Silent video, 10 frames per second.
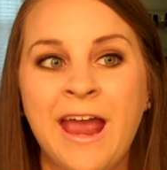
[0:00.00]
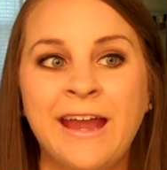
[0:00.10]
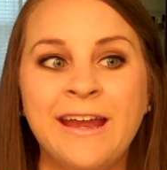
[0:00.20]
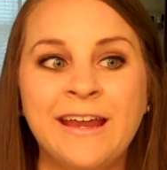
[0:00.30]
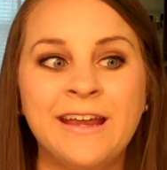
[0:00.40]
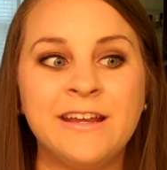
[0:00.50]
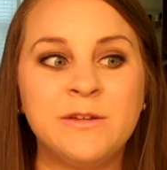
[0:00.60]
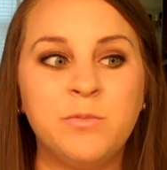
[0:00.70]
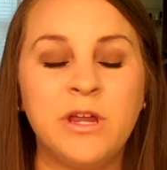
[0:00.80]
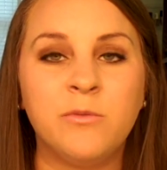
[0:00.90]

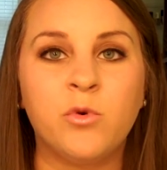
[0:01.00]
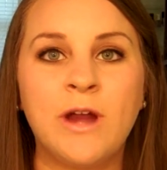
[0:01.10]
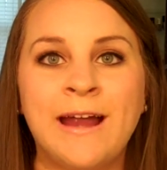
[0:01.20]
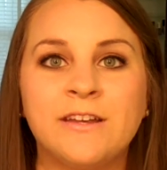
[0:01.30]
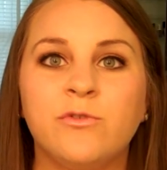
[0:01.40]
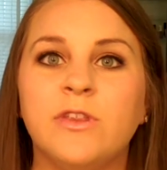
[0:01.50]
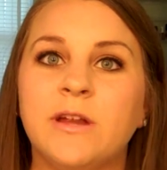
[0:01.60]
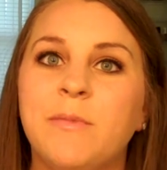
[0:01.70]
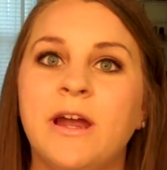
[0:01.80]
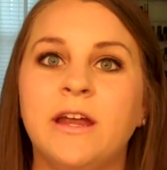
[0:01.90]
and being more active on
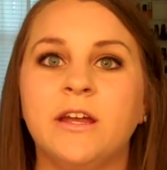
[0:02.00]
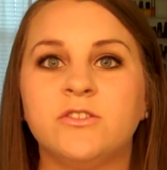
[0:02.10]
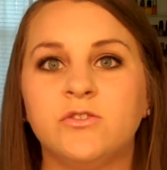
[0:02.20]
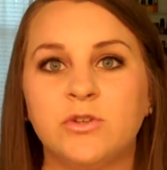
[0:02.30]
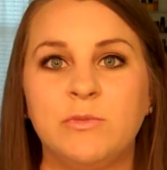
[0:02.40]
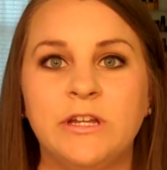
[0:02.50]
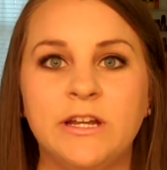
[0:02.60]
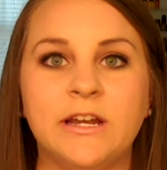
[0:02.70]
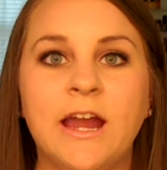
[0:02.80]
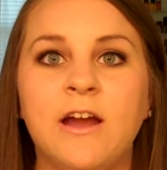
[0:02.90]
like my social
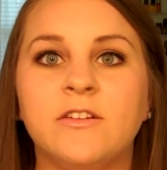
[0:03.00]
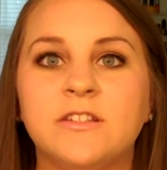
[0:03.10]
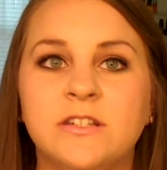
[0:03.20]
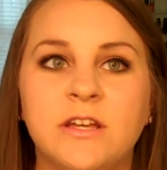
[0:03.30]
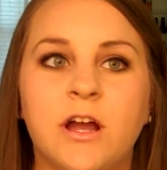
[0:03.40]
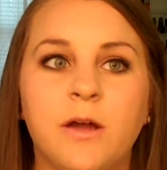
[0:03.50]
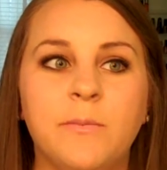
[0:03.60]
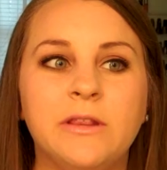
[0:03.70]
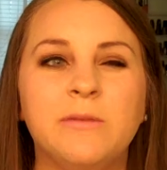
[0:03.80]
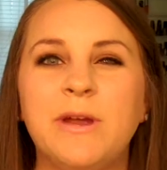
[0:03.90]
media accounts, uh,
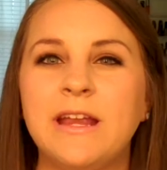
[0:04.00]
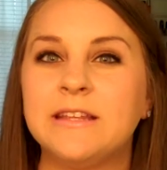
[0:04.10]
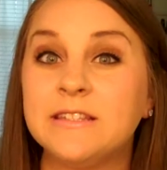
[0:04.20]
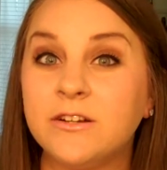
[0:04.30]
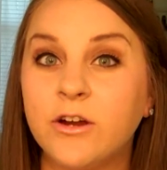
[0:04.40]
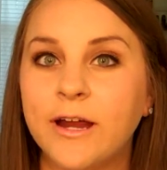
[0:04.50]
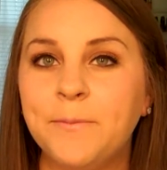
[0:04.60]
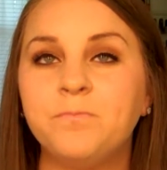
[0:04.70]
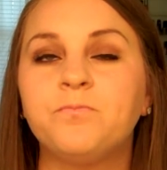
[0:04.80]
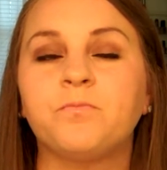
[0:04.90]
mainly my
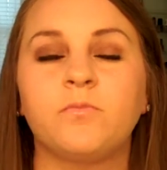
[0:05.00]
Instagram